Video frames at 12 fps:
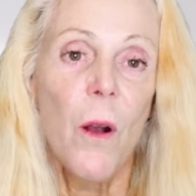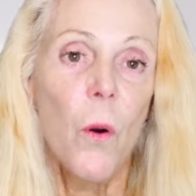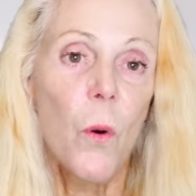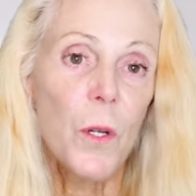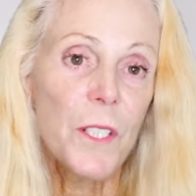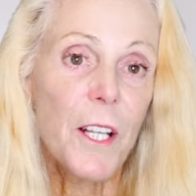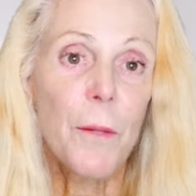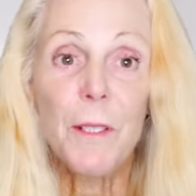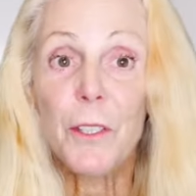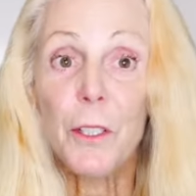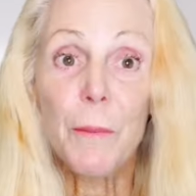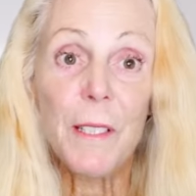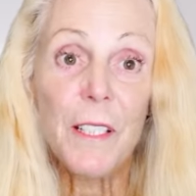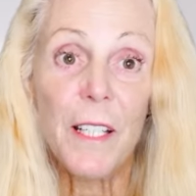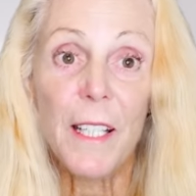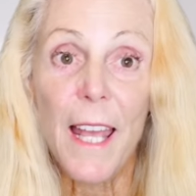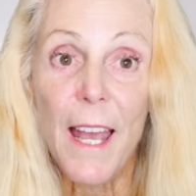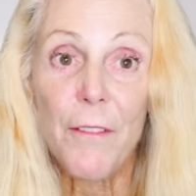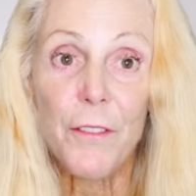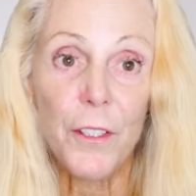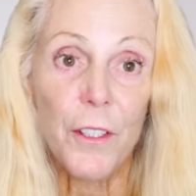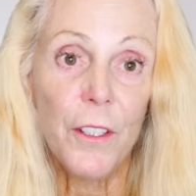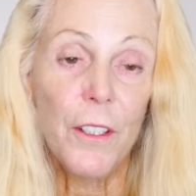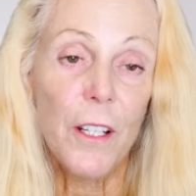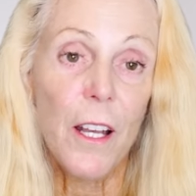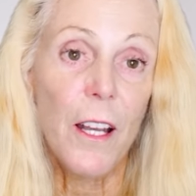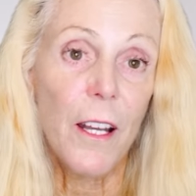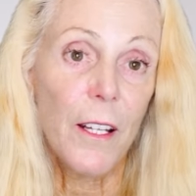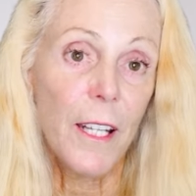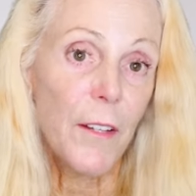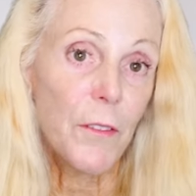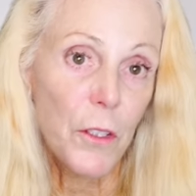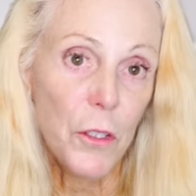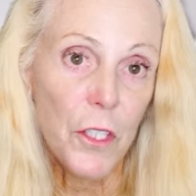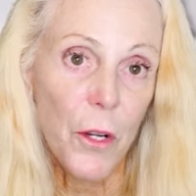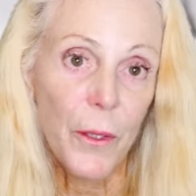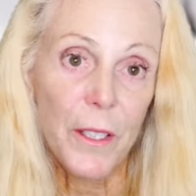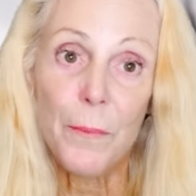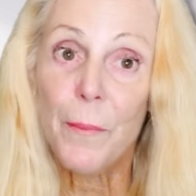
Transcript: or tell them it's going to be done after the showings.